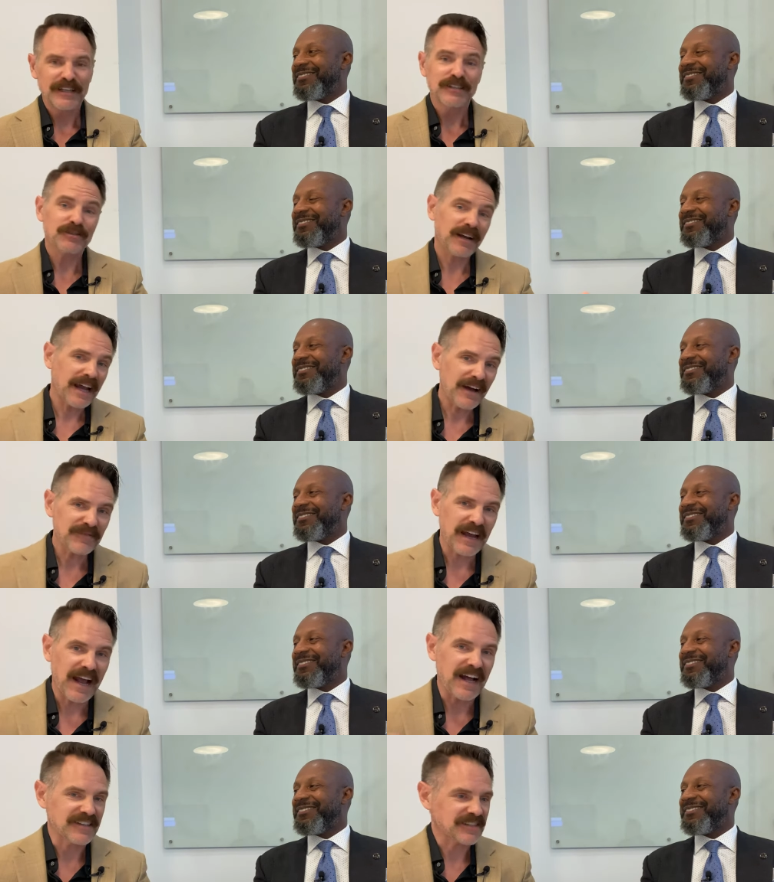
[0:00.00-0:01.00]
Speaker 1: So I have to
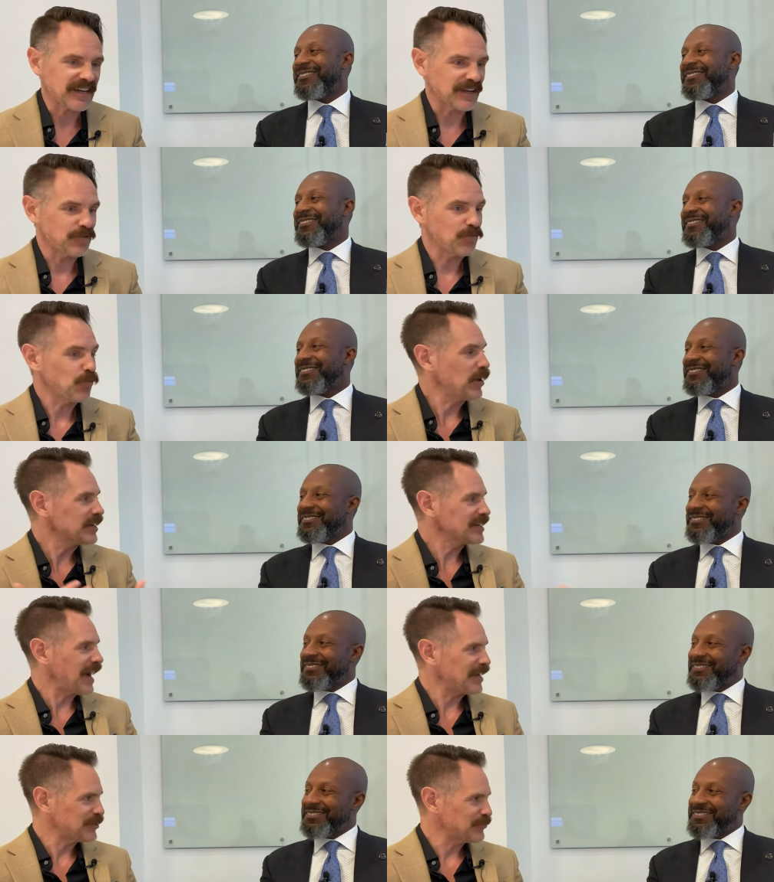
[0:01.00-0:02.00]
ask, like, what
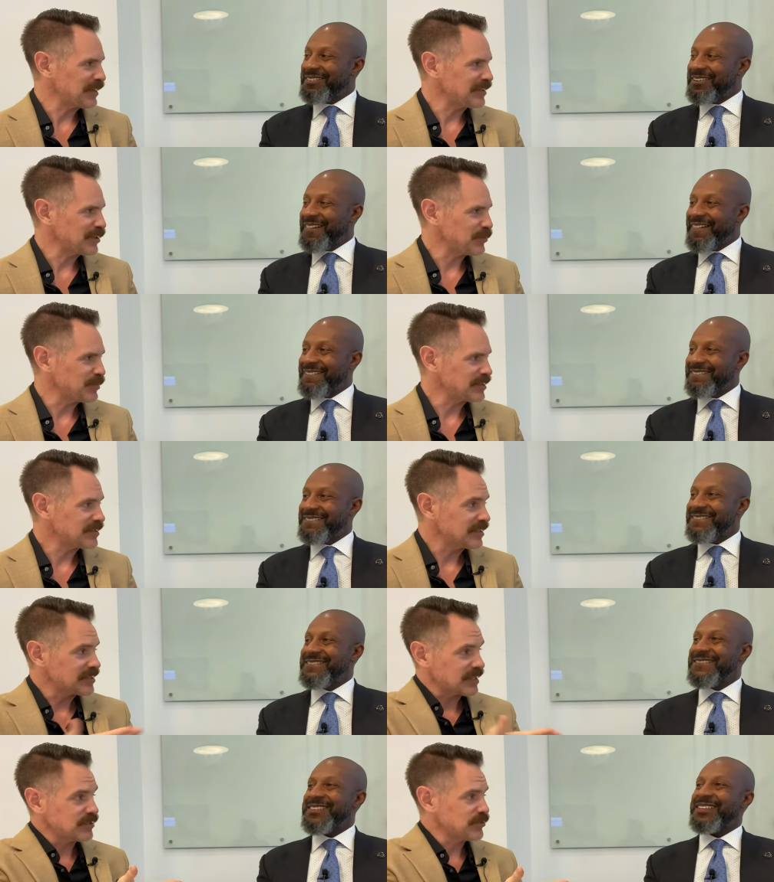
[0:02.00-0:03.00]
got you into the
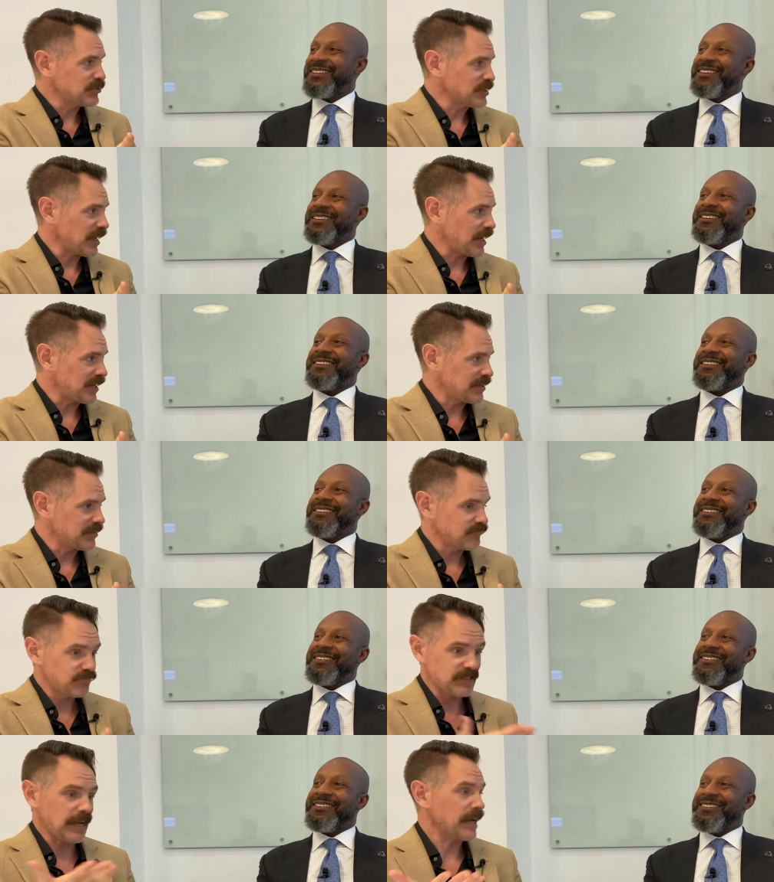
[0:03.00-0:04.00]
business, as you said,
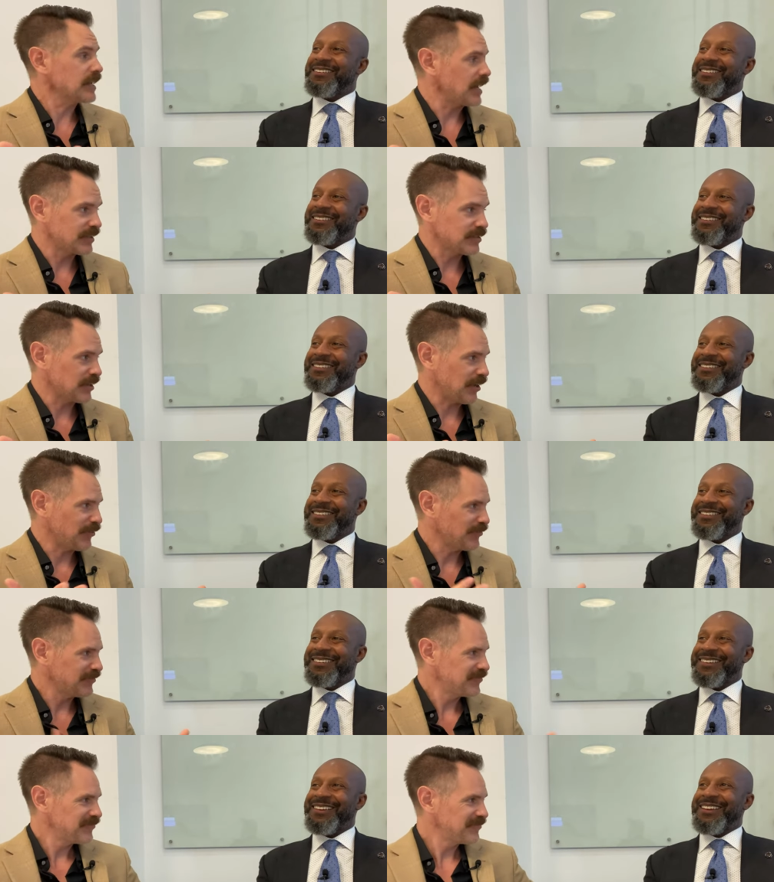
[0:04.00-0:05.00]
decades ago?
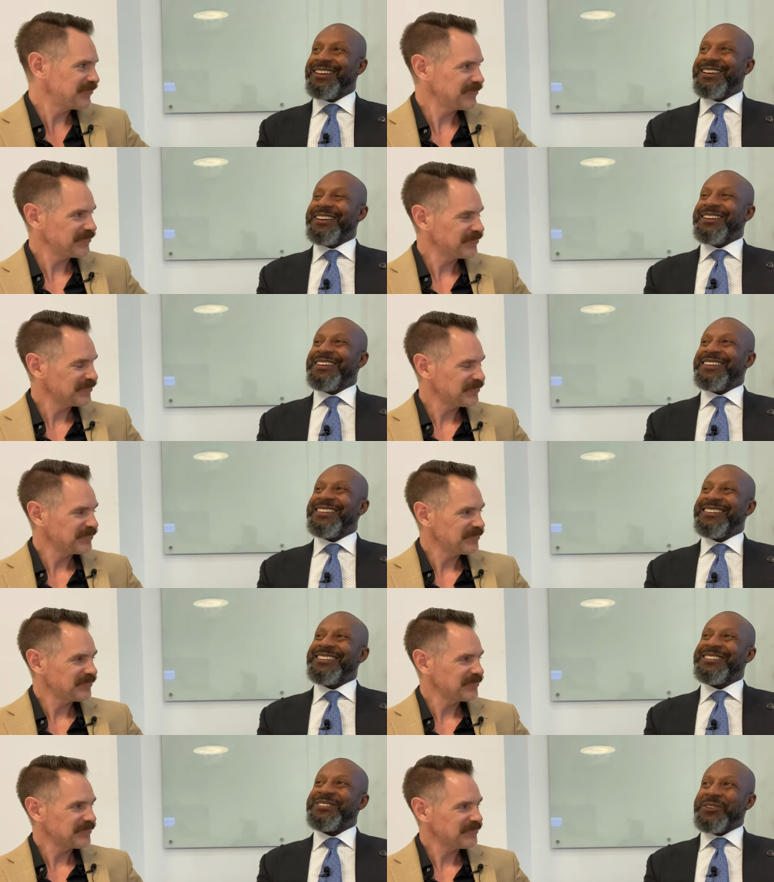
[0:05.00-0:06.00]

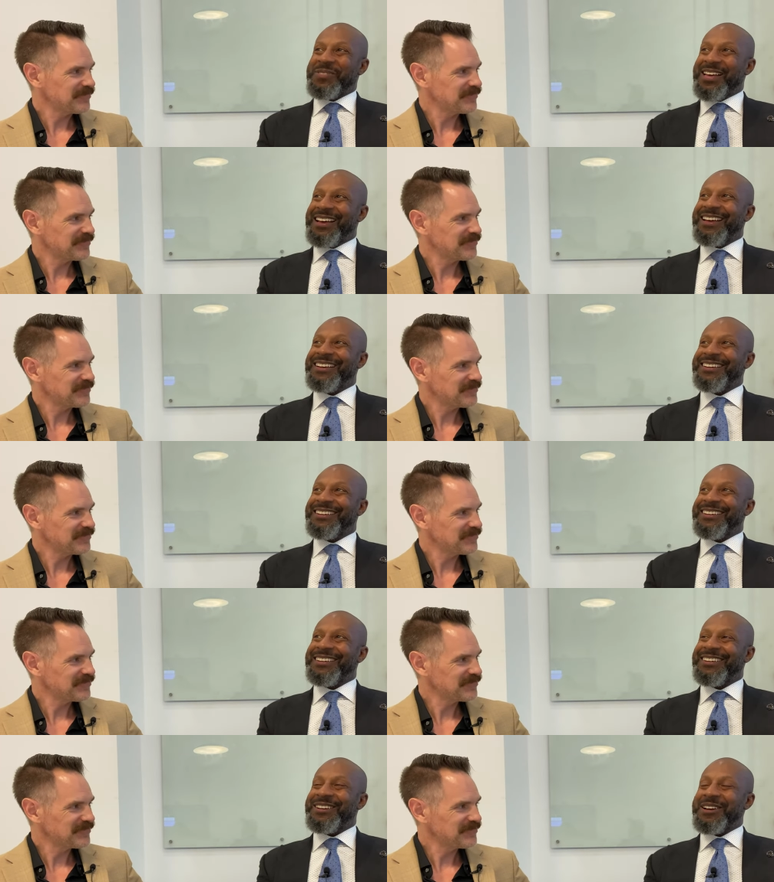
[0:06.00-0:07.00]
Speaker 2: So
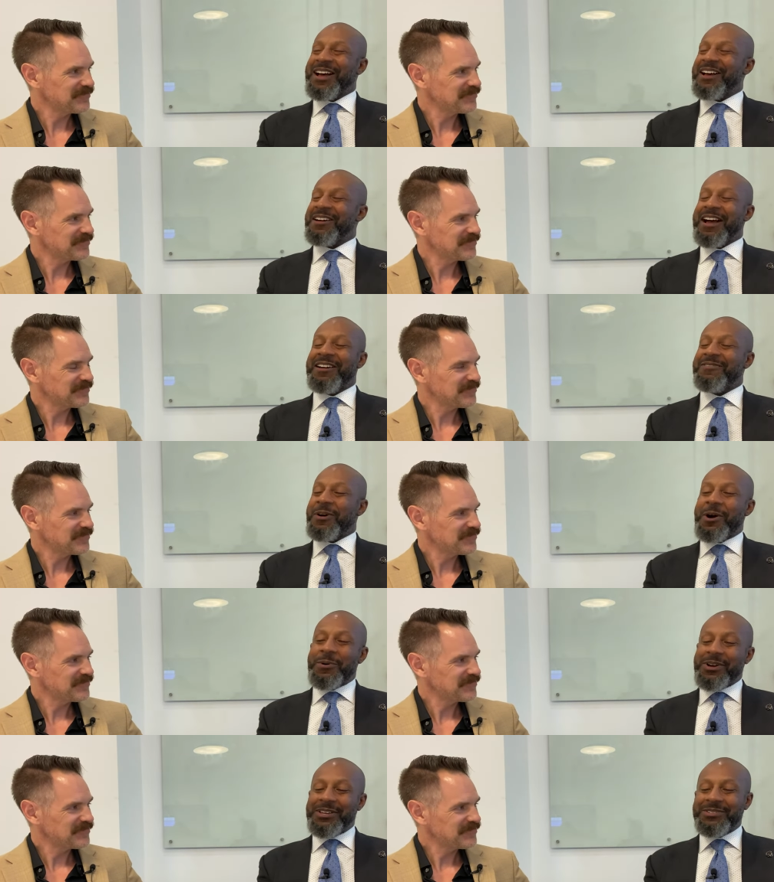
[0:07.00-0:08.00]
that I, have
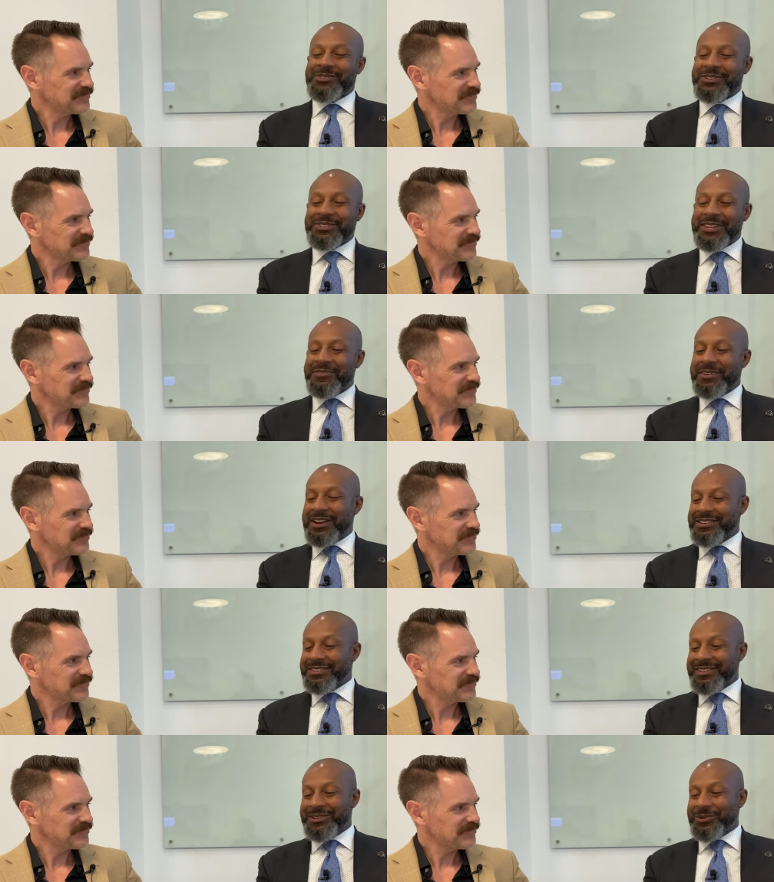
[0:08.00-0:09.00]
always just, even as
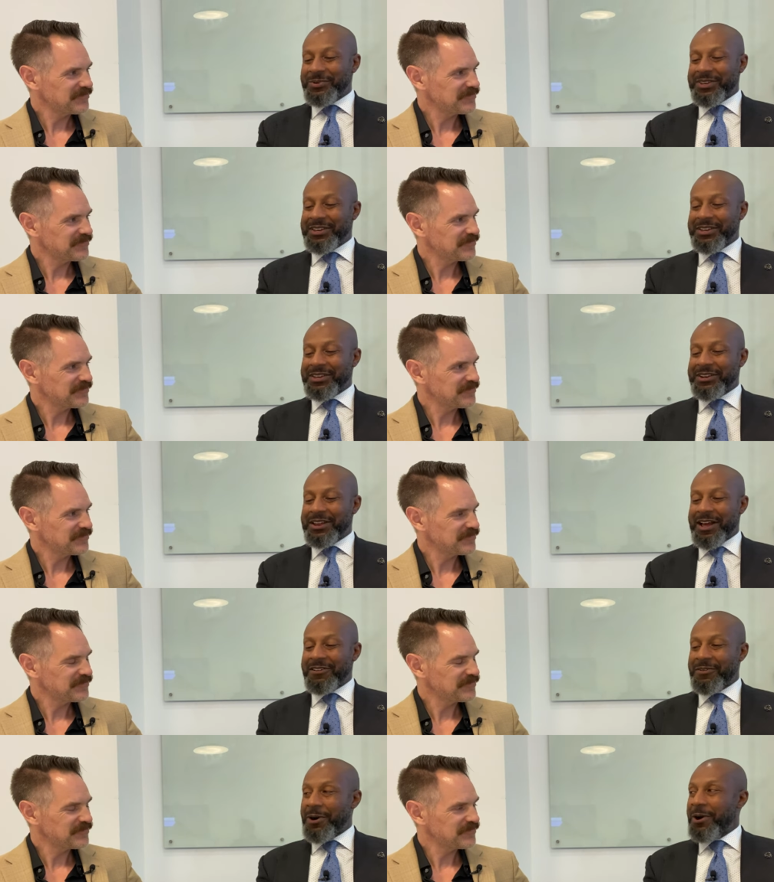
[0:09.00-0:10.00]
a little kid,
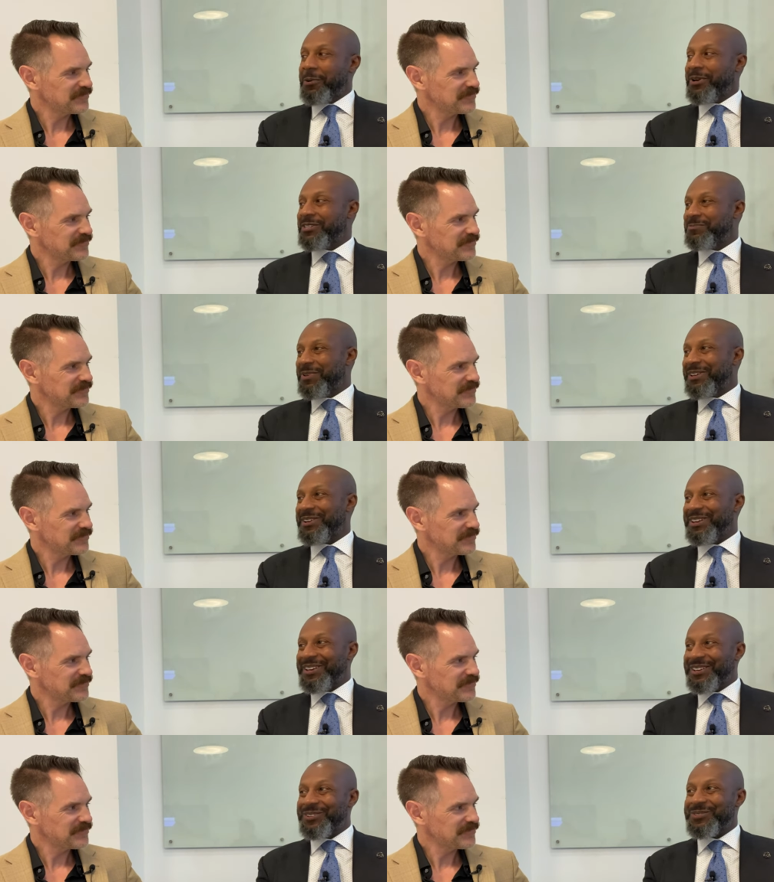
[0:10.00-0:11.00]
I've always been
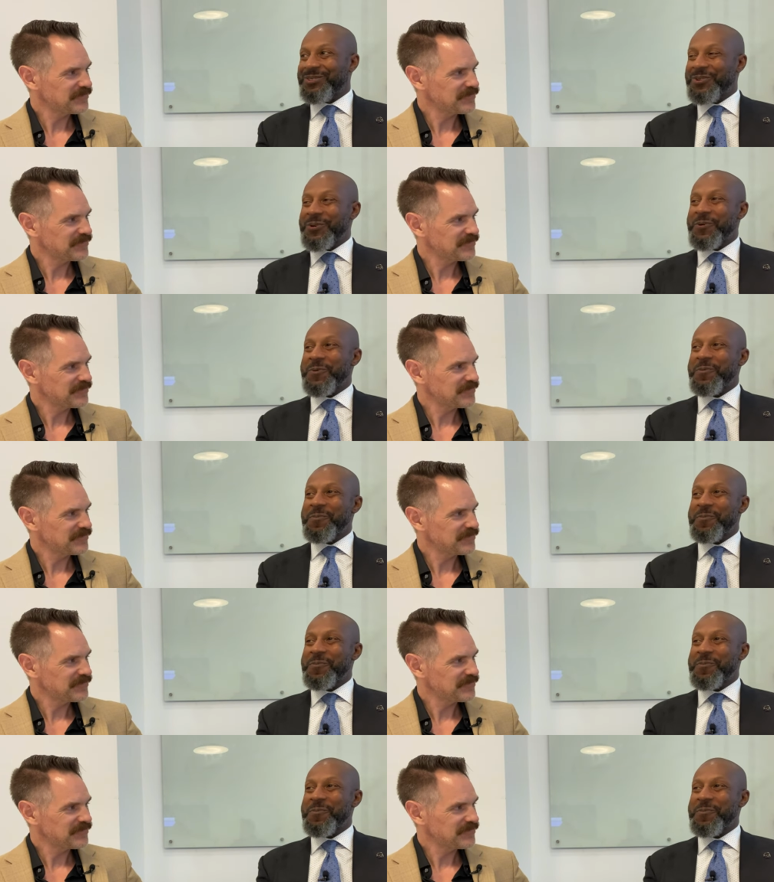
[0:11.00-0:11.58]
into